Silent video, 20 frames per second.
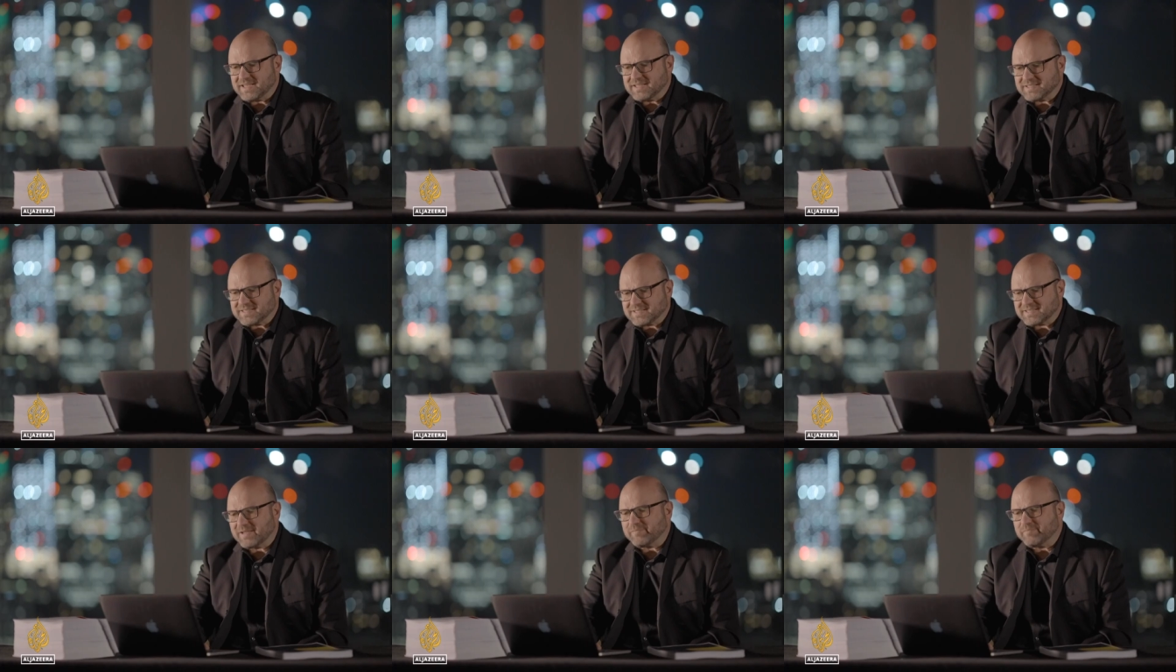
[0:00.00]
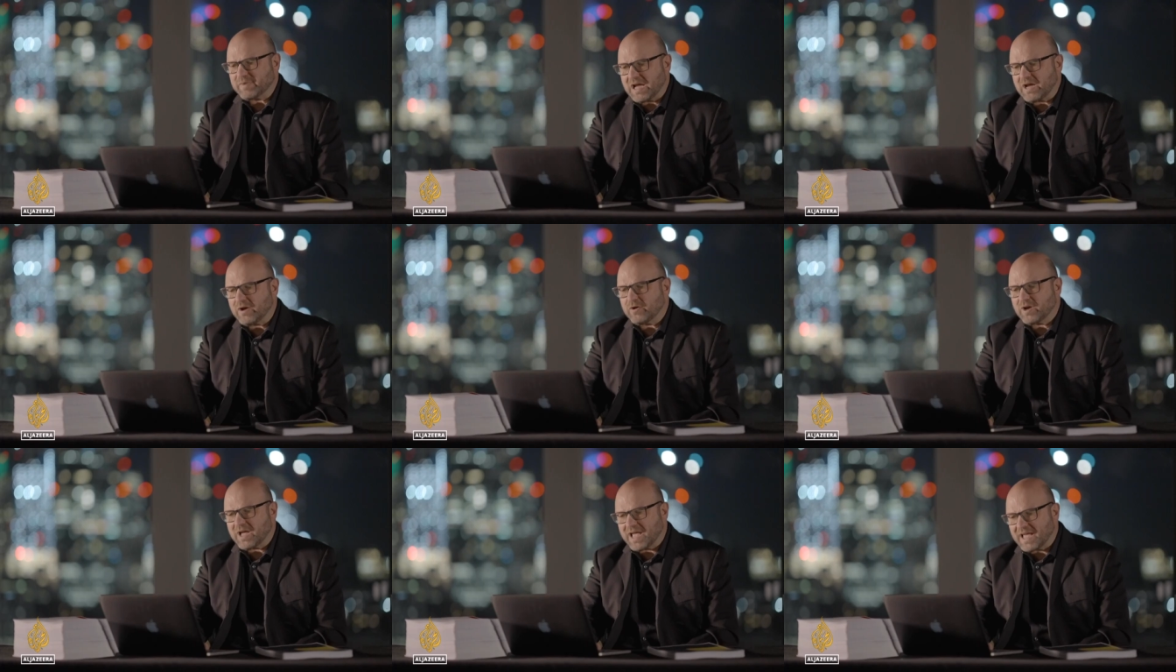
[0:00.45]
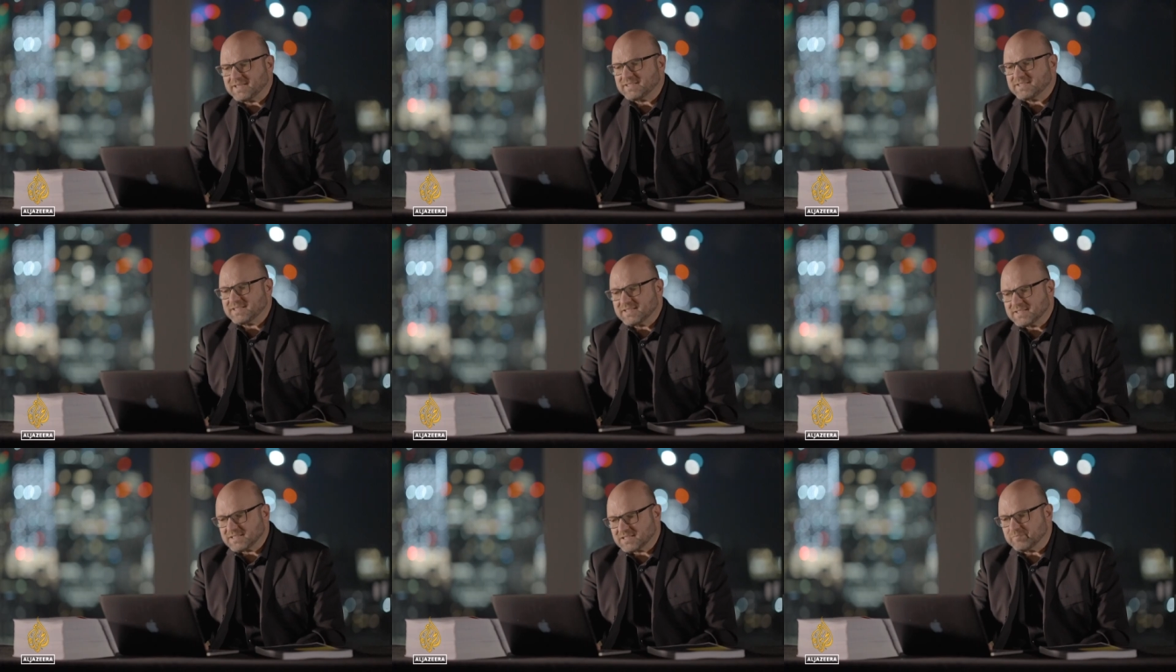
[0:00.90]
is somehow
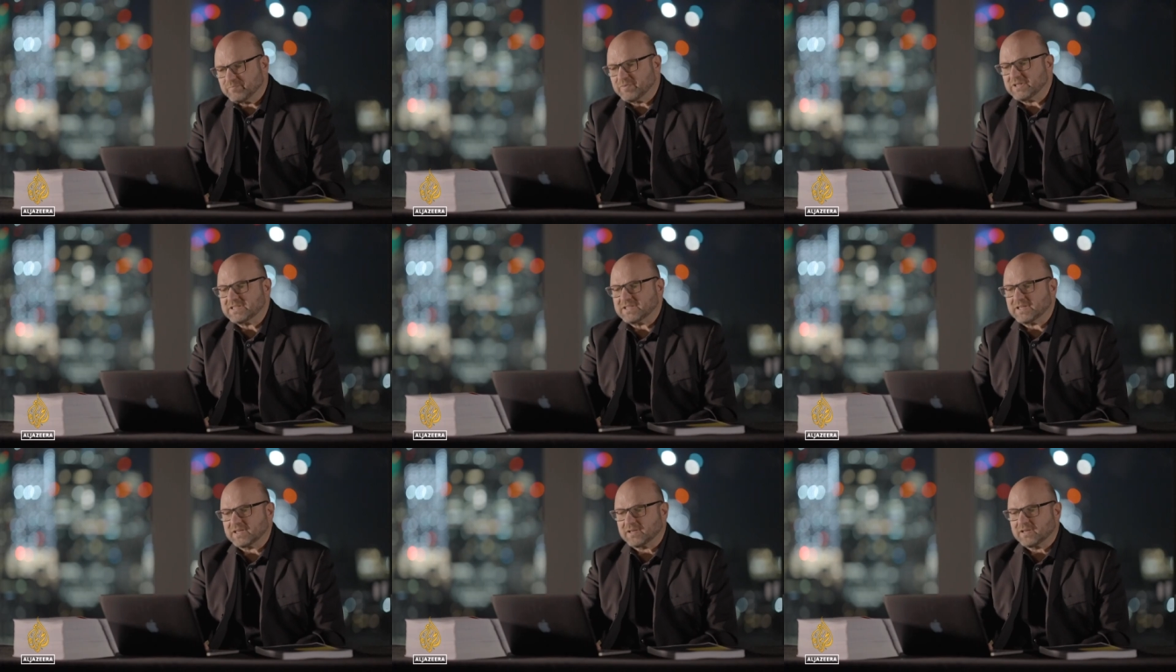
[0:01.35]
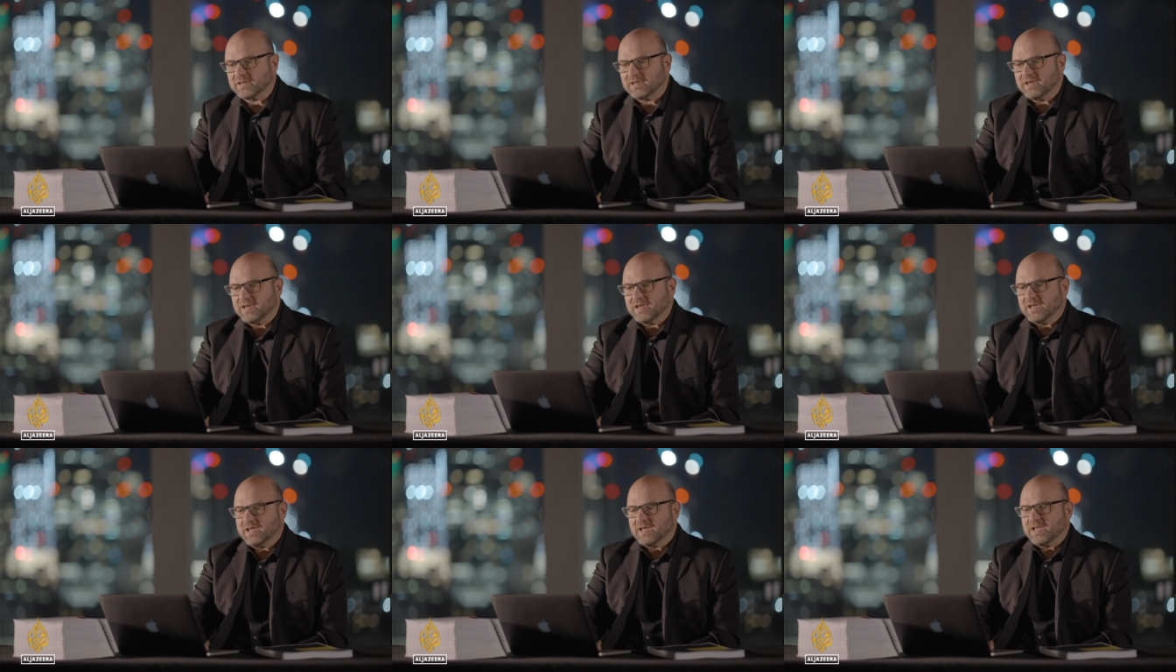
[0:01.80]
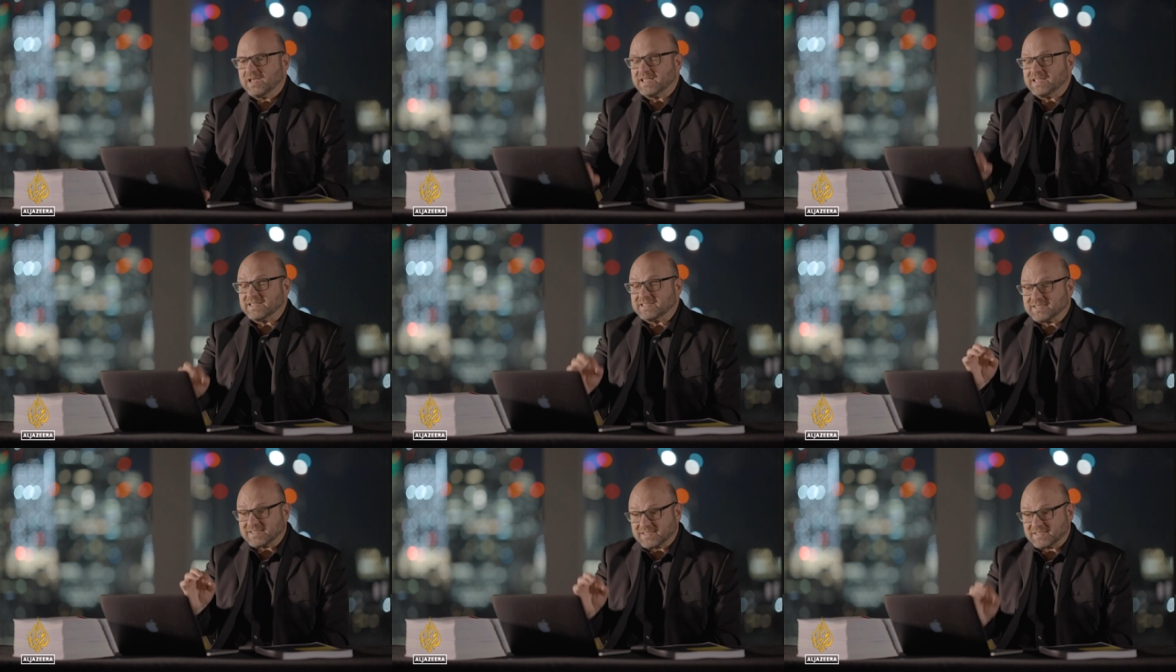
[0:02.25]
anti Semitic
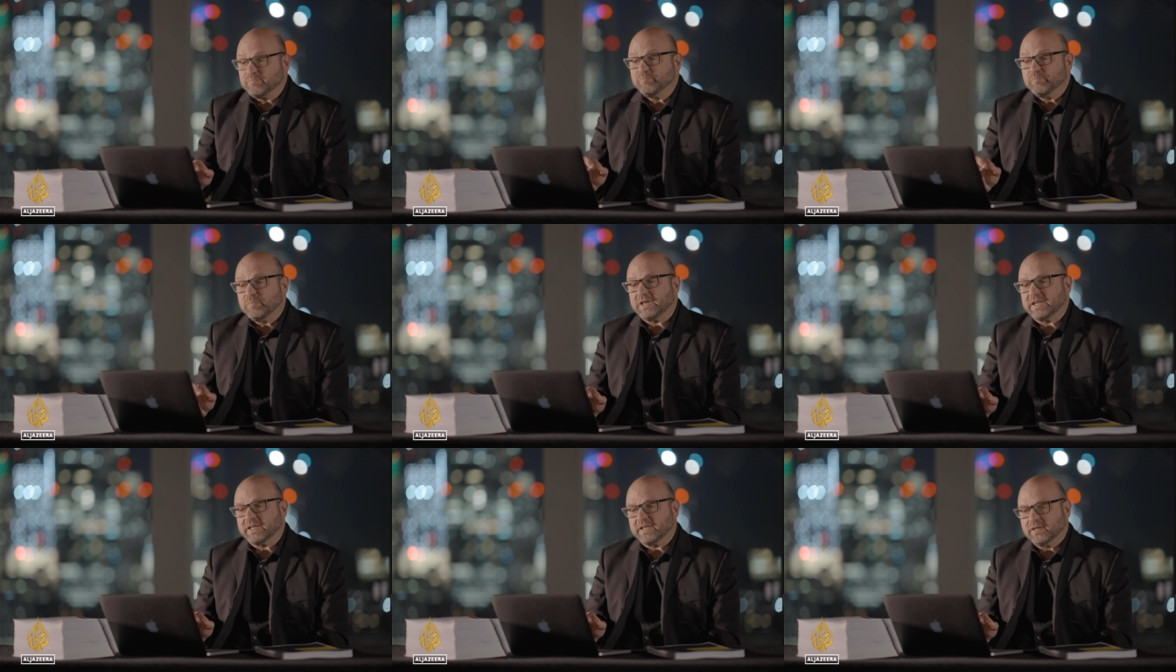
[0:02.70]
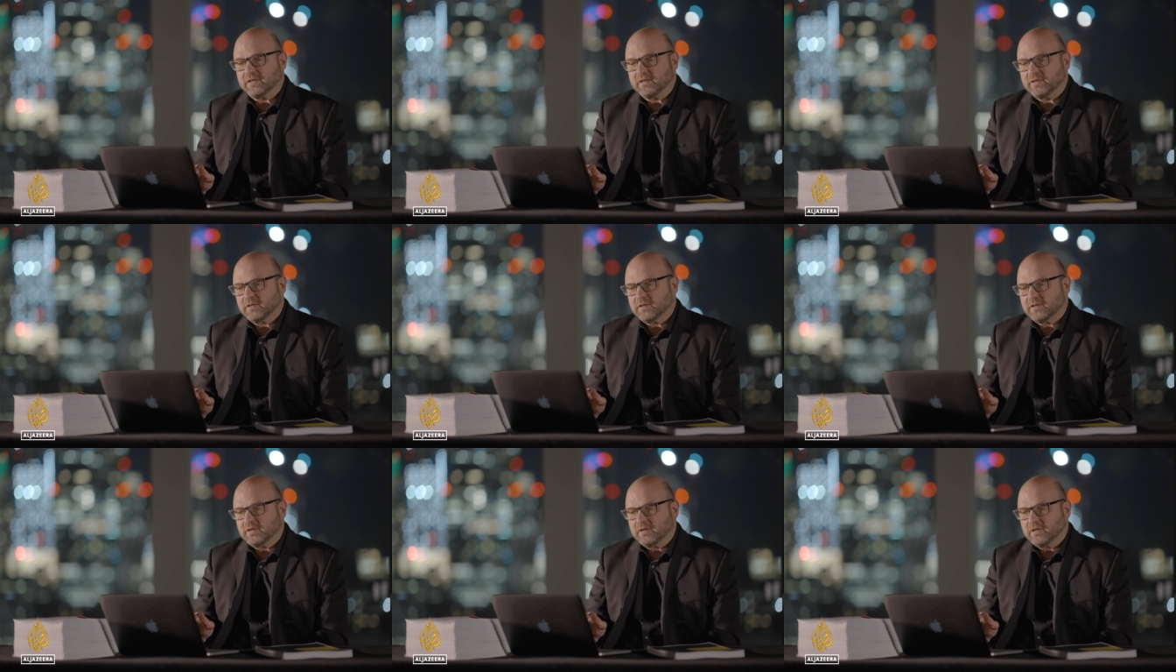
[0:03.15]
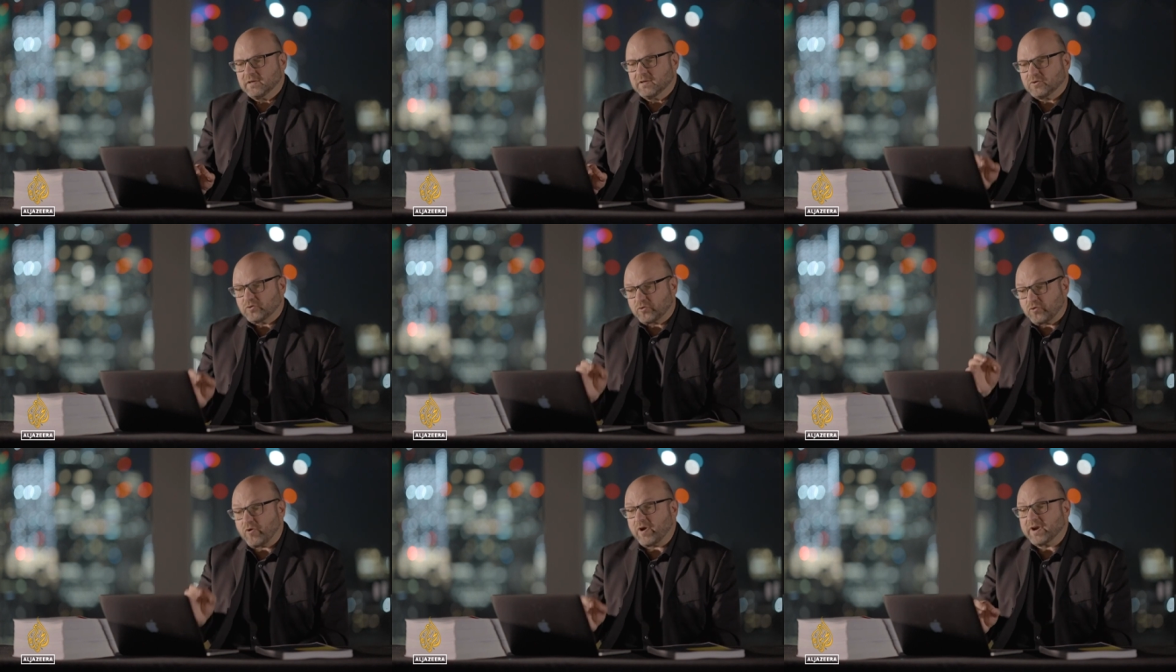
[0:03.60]
is simply
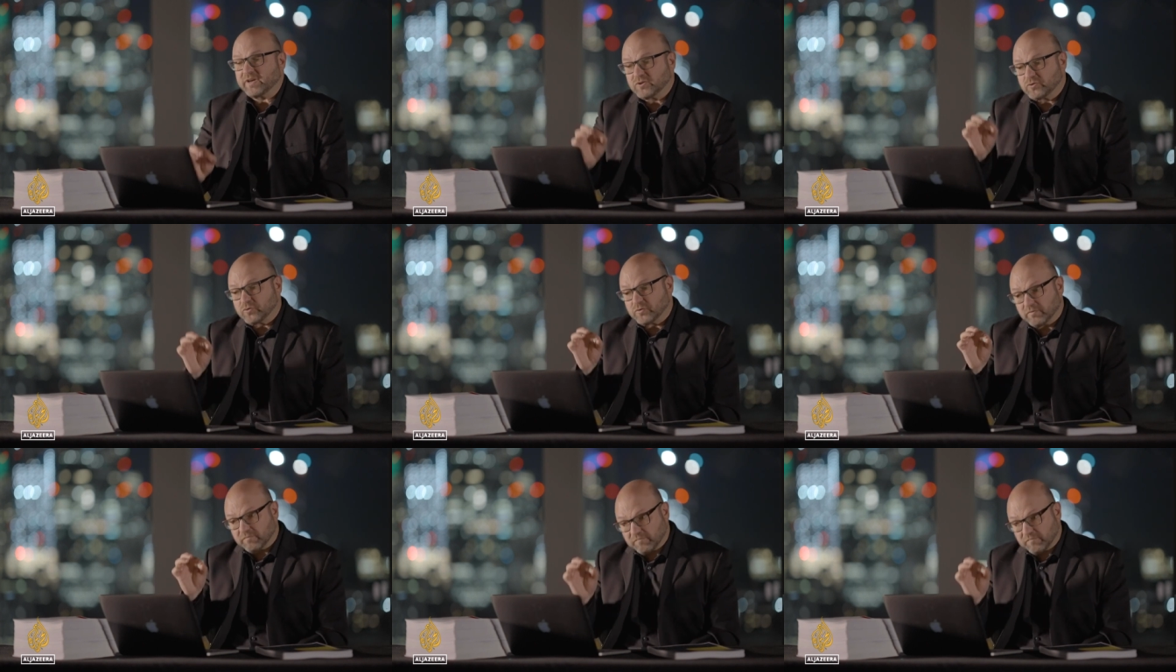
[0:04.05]
trying to